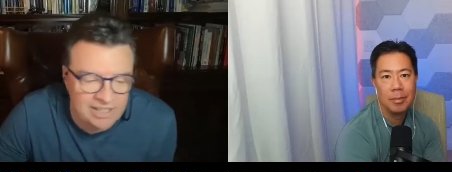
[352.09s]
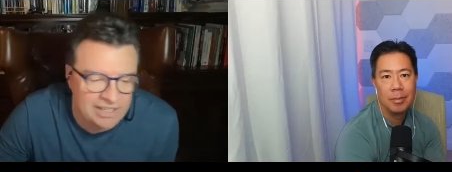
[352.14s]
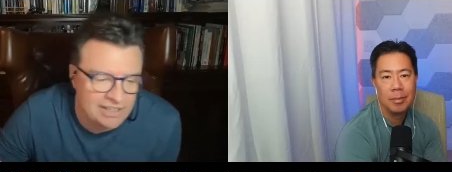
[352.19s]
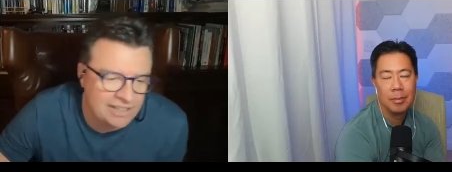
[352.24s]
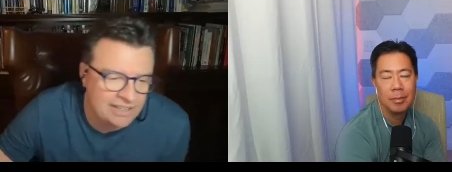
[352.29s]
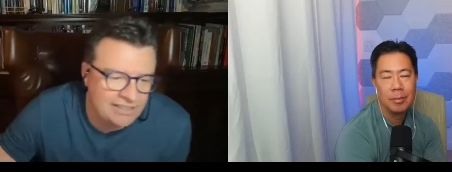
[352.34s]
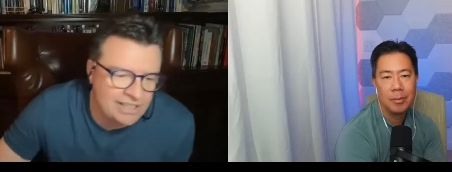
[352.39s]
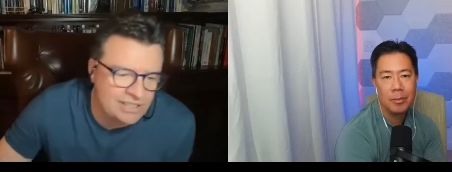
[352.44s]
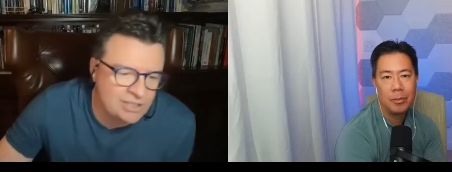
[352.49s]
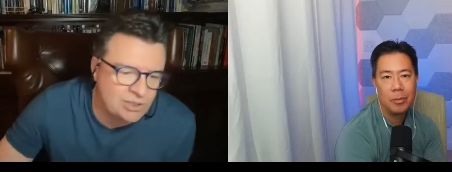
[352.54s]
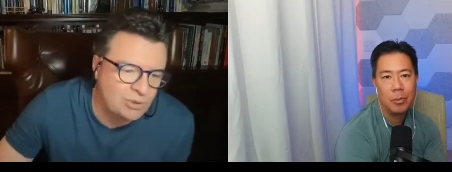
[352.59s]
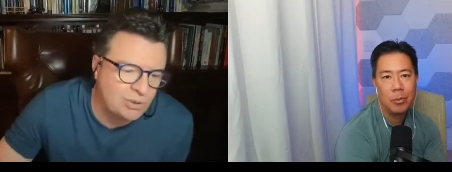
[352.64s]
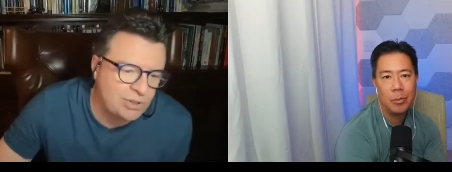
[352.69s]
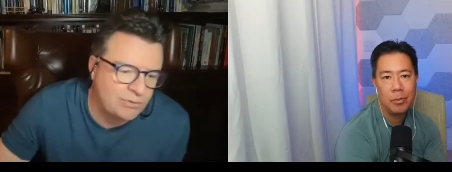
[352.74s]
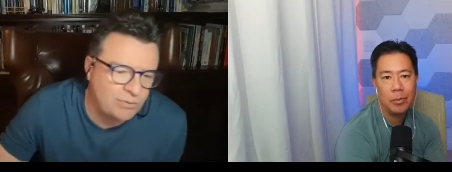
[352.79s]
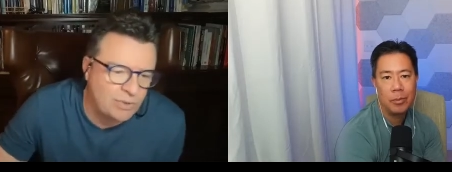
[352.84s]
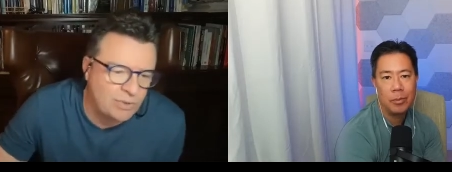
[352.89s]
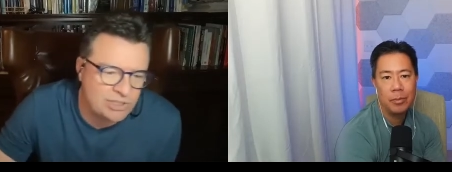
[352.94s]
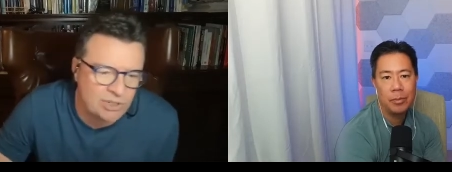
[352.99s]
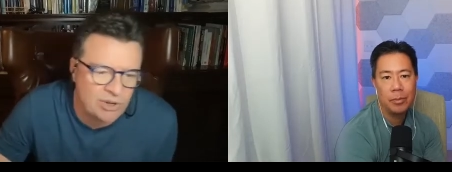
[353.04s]
Speaker 1: And, and that's
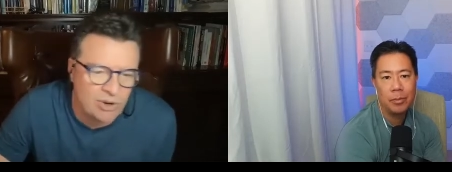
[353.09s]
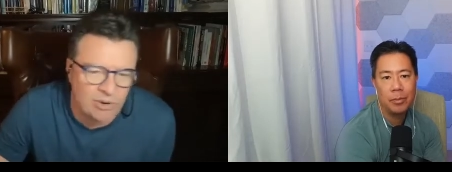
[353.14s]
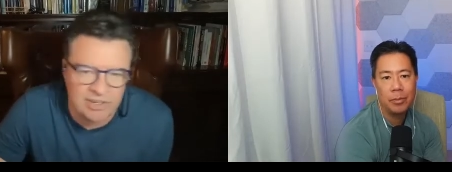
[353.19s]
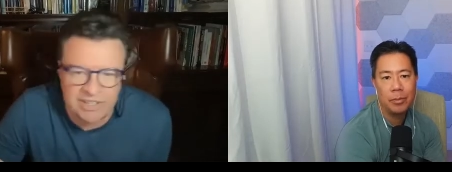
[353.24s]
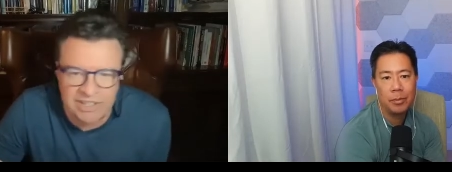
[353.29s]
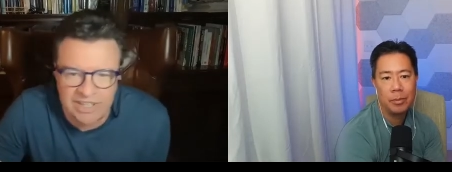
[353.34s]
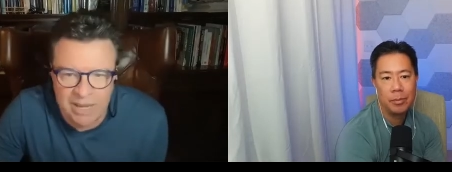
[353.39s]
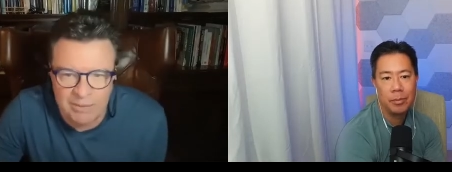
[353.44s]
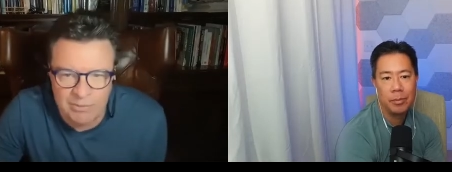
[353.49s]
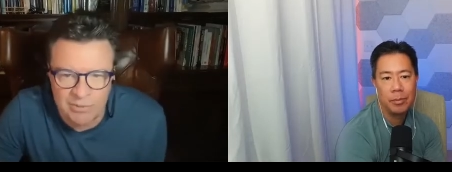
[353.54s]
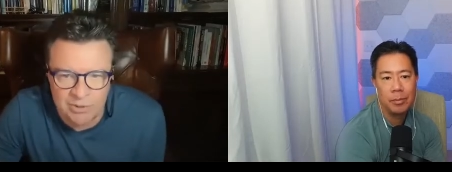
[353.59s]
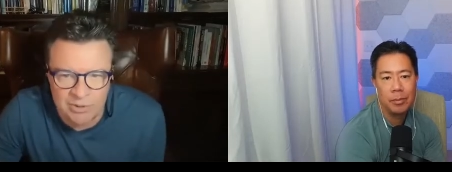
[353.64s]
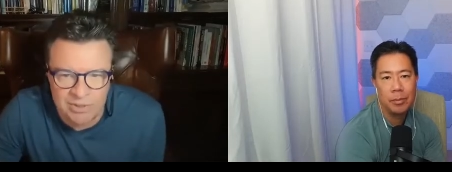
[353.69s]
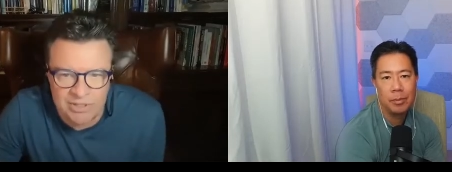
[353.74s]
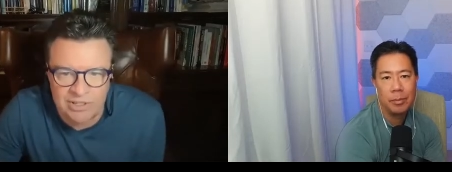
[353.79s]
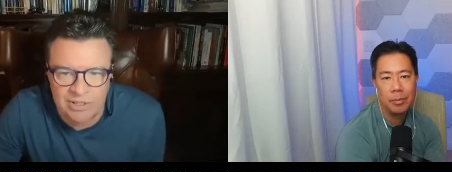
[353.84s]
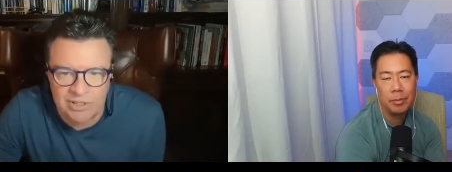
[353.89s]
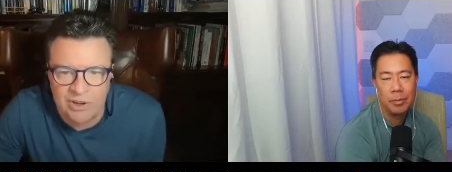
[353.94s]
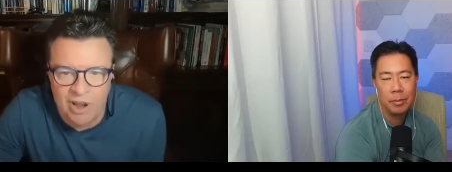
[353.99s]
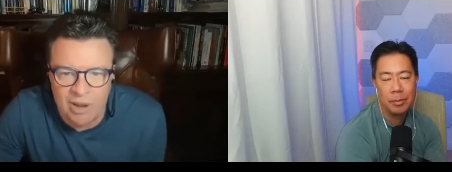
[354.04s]
sort of what's called in chemistry
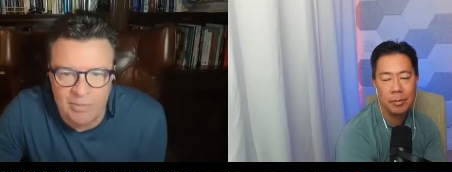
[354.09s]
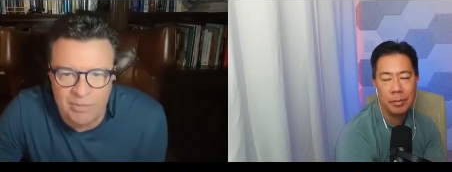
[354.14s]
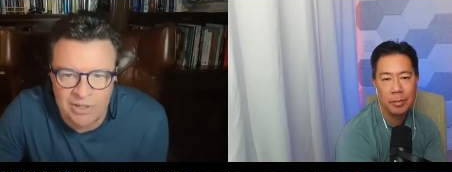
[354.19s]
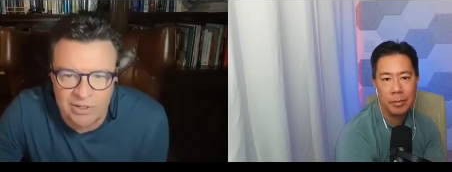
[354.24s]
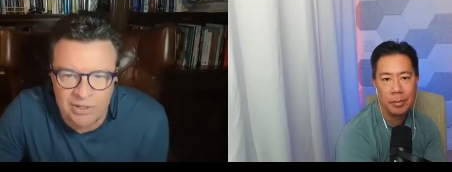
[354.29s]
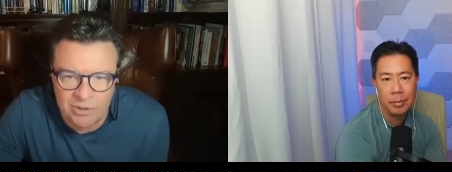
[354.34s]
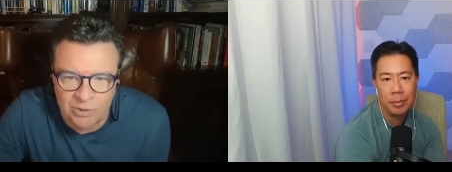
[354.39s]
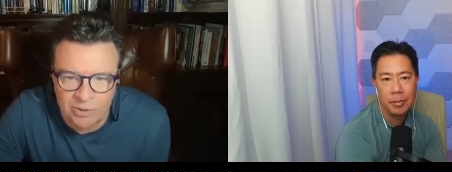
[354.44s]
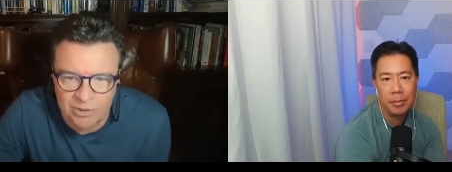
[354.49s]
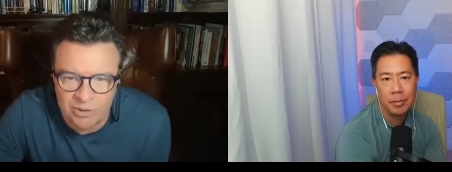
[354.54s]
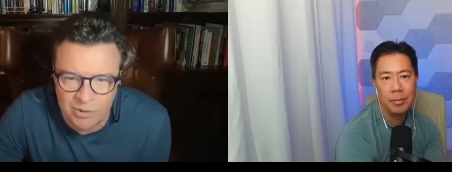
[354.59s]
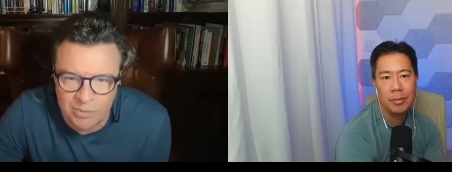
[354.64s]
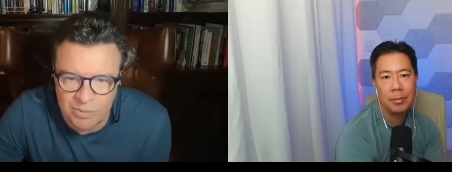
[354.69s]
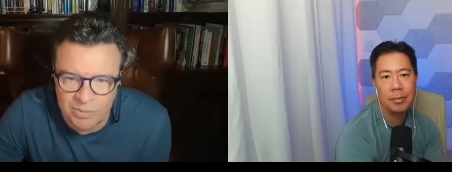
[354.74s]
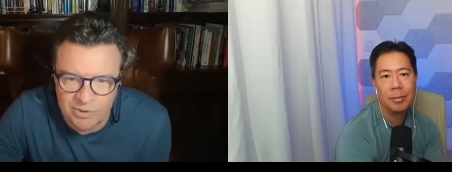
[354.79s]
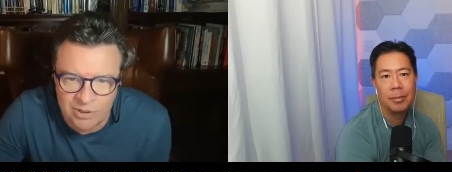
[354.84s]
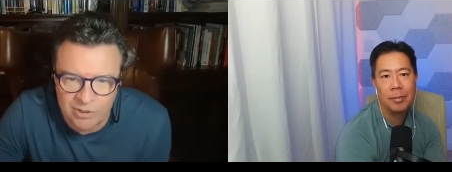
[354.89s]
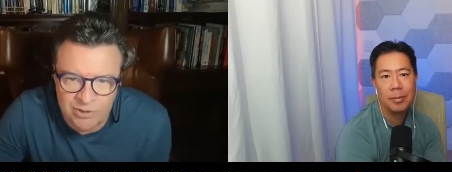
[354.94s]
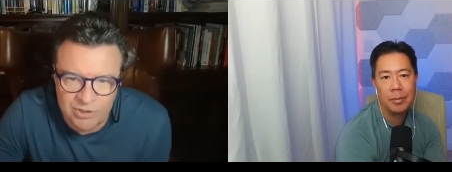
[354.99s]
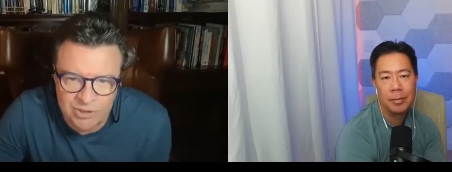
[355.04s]
is a combinatorial
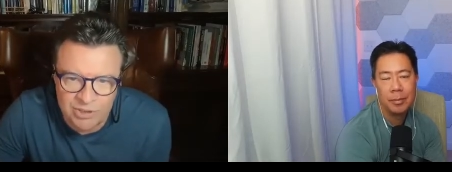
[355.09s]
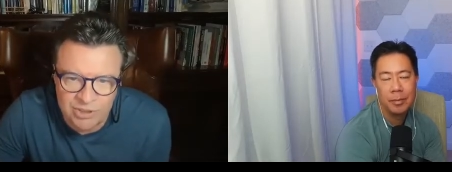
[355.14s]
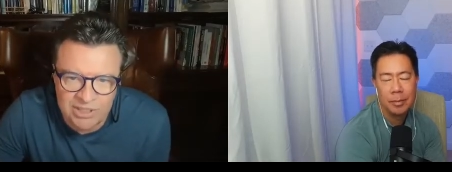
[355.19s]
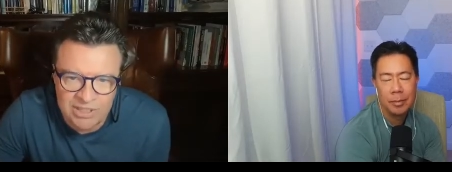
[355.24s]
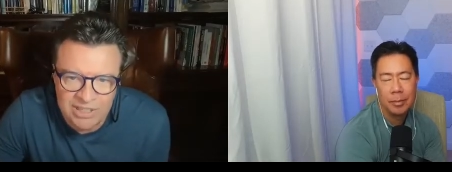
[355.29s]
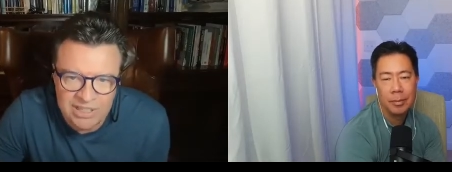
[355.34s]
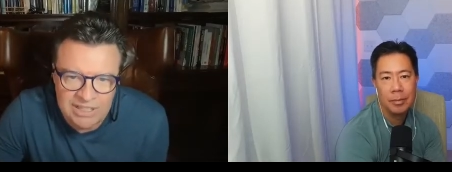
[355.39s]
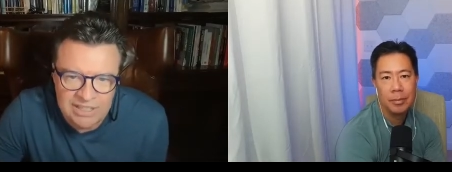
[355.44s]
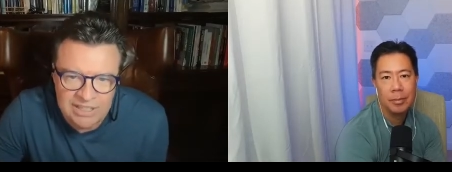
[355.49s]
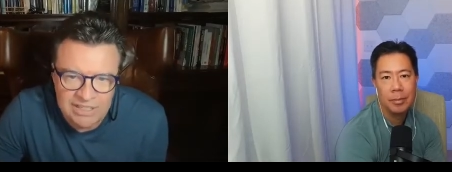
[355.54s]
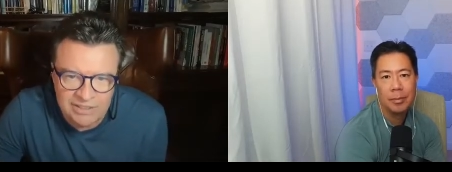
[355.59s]
approach.